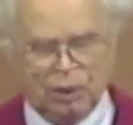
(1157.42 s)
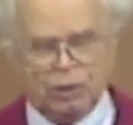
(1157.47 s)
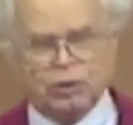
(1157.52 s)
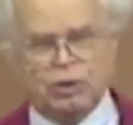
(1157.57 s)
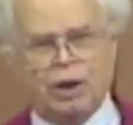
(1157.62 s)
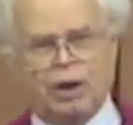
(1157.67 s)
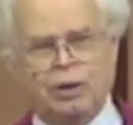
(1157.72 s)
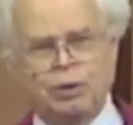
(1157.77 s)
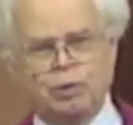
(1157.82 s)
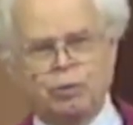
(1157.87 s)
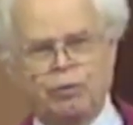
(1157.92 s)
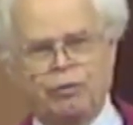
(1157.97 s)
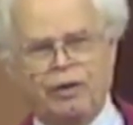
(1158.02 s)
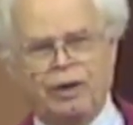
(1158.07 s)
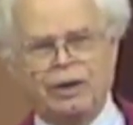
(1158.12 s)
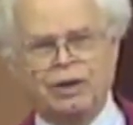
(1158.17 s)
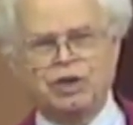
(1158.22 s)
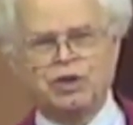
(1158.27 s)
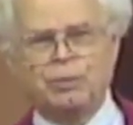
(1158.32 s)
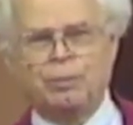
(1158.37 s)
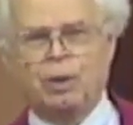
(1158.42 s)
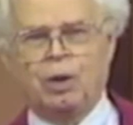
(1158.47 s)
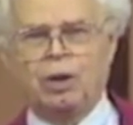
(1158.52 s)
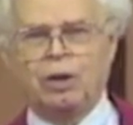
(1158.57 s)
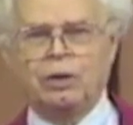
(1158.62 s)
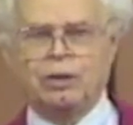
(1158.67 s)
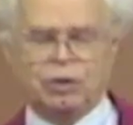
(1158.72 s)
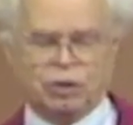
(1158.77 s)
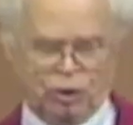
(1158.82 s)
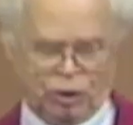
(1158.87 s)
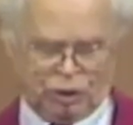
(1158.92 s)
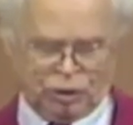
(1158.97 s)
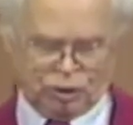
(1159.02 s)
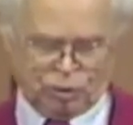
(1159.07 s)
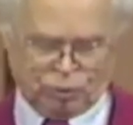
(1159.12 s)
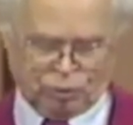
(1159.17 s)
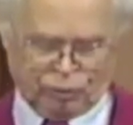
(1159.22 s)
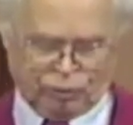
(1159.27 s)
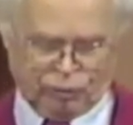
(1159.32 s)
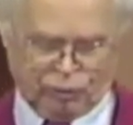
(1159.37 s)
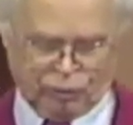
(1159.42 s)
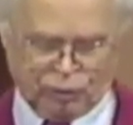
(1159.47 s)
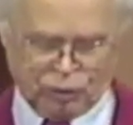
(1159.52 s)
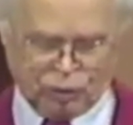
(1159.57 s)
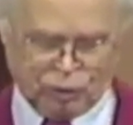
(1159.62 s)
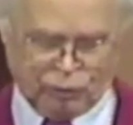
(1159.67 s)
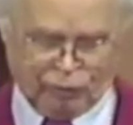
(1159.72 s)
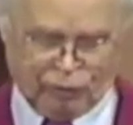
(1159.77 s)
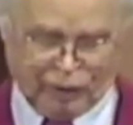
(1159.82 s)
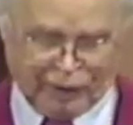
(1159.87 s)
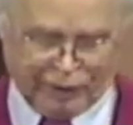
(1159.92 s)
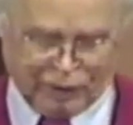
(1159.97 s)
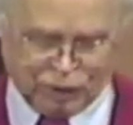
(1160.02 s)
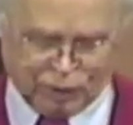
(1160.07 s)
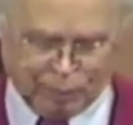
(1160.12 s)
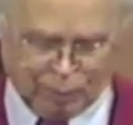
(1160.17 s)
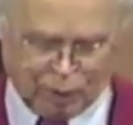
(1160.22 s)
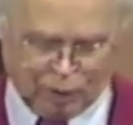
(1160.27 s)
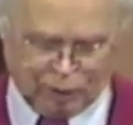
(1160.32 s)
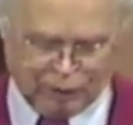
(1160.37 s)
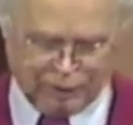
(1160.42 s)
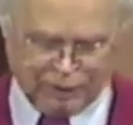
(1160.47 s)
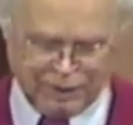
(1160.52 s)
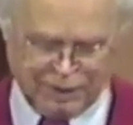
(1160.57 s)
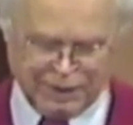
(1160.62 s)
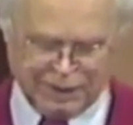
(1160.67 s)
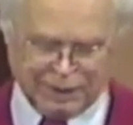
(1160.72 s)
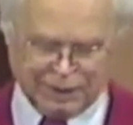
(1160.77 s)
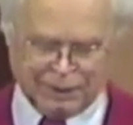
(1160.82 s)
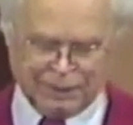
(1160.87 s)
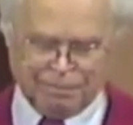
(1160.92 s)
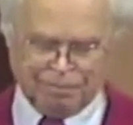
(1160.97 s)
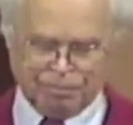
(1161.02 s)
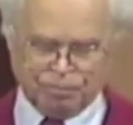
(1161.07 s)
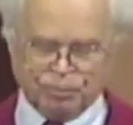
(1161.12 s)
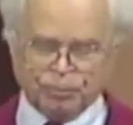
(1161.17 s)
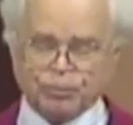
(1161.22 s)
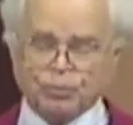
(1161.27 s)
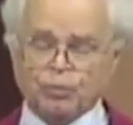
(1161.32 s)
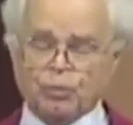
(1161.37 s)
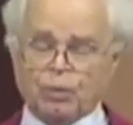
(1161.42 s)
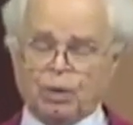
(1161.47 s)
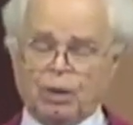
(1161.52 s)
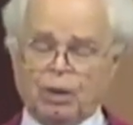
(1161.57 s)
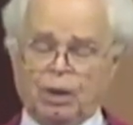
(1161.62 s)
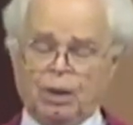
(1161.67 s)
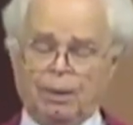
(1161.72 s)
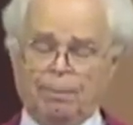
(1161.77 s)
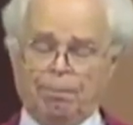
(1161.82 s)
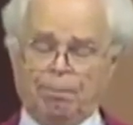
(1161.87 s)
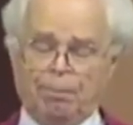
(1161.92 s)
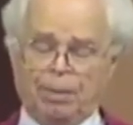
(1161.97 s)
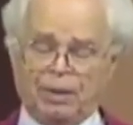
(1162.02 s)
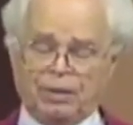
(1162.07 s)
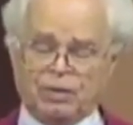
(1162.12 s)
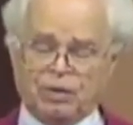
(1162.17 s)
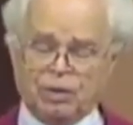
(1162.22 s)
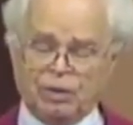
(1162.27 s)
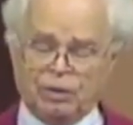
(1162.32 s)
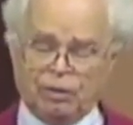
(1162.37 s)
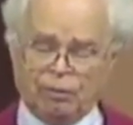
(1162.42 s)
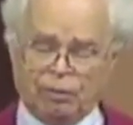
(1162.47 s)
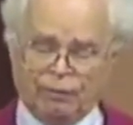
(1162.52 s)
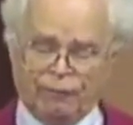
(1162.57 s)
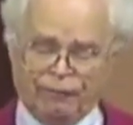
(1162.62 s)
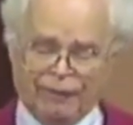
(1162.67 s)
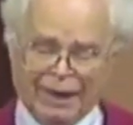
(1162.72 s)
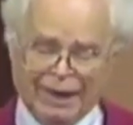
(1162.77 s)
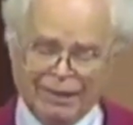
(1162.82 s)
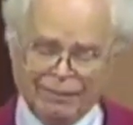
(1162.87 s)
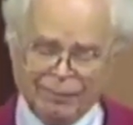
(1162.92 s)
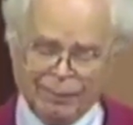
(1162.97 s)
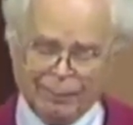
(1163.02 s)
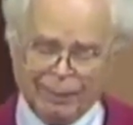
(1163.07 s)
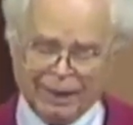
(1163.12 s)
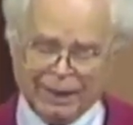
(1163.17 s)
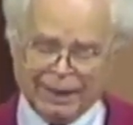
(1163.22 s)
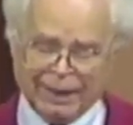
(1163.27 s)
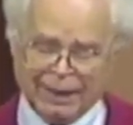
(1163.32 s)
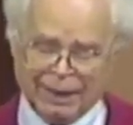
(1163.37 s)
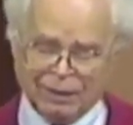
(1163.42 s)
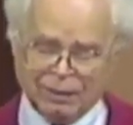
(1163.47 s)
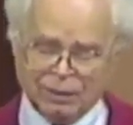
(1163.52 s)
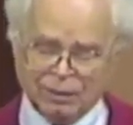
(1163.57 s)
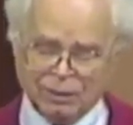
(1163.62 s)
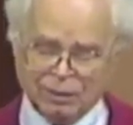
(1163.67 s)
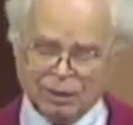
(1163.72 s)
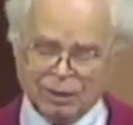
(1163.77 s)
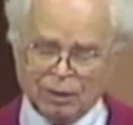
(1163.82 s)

Towns were very small and churches were very small indeed. But the revival began